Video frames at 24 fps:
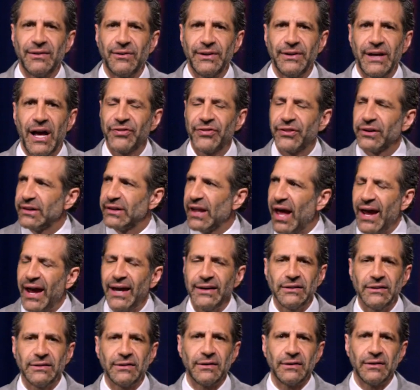Without the
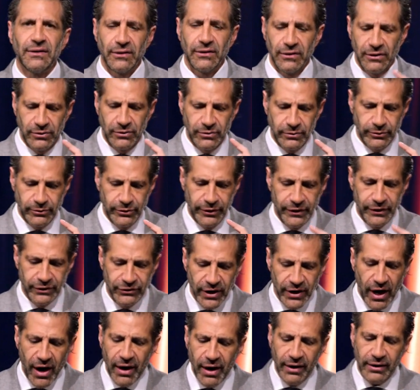light, we're in the
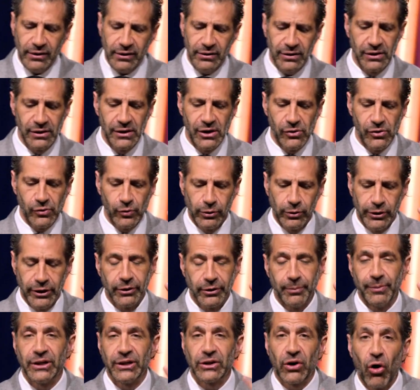dark, we're
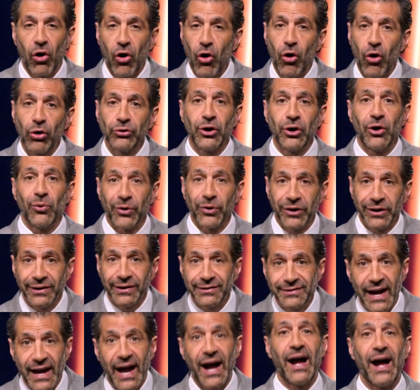going to be cold, we're going to
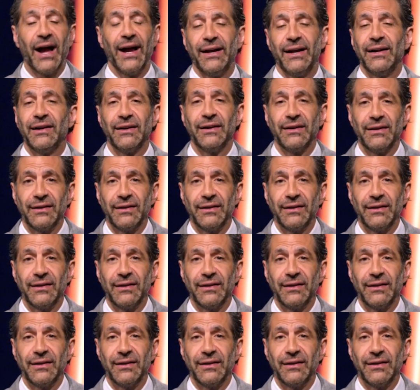die.